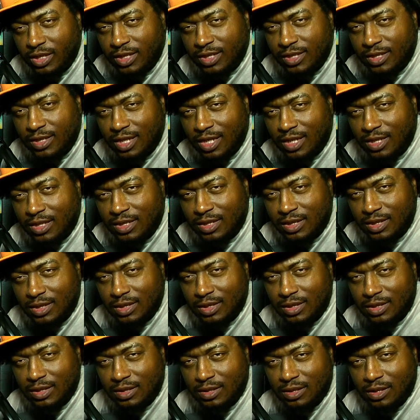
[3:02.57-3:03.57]
nothing
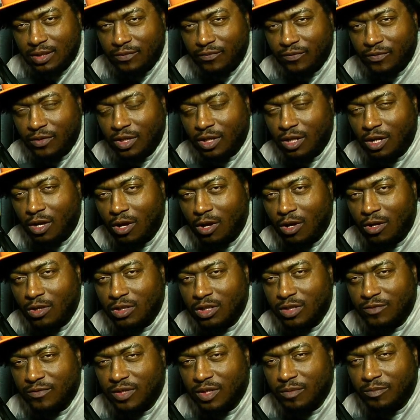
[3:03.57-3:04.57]
for the cause
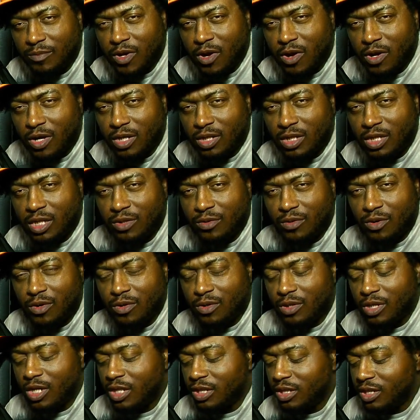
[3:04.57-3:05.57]
of the American Negro
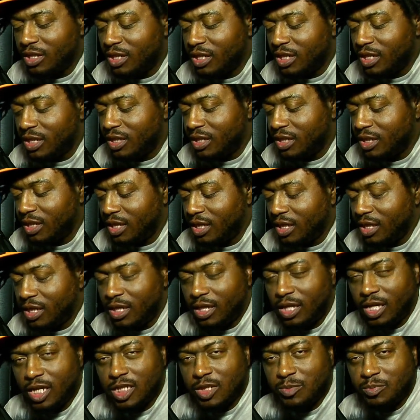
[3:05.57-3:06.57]
other than
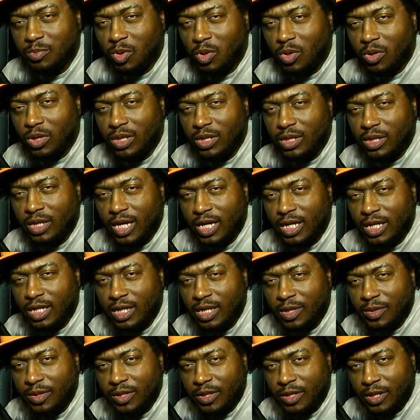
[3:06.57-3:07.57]
exploit and get
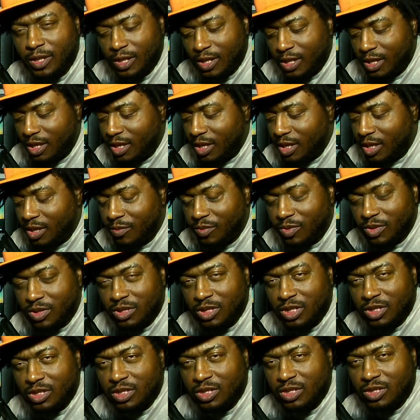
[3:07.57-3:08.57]

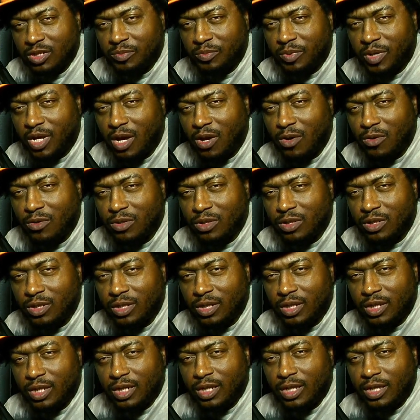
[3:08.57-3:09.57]
positions of power
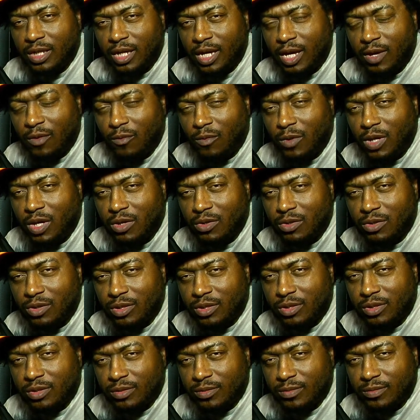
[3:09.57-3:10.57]
and wealth.
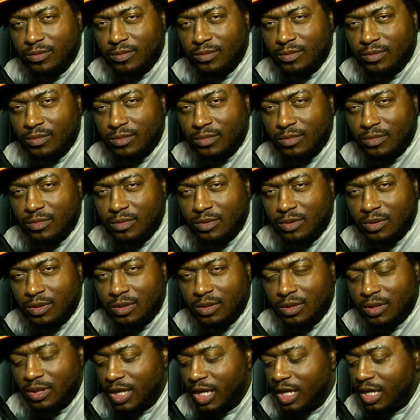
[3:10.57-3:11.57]

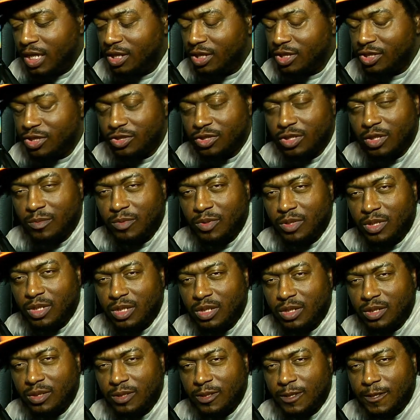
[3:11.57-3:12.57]
And he distributed
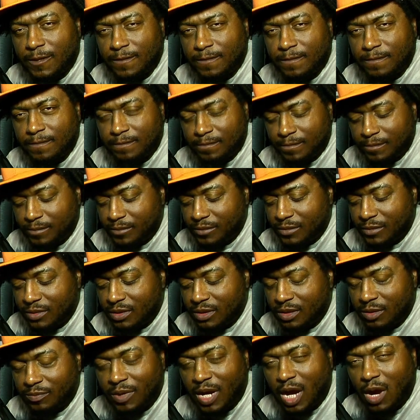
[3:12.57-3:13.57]
the
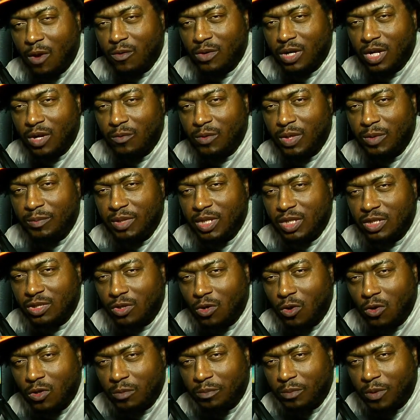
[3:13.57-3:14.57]
power that we
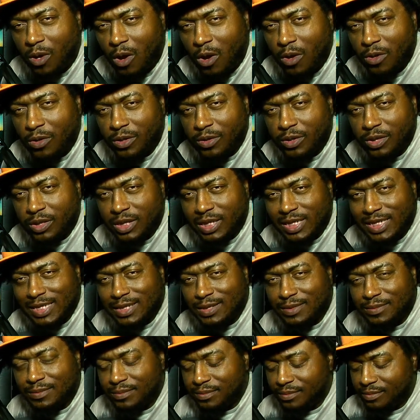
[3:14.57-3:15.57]
bestowed upon him